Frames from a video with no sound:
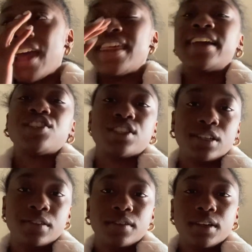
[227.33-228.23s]
that
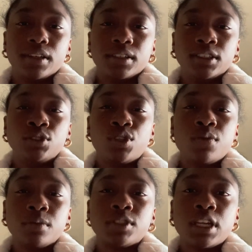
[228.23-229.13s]
shit. You see what
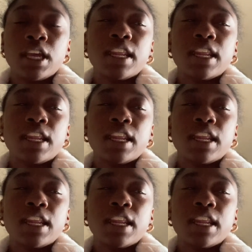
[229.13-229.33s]
I'm saying?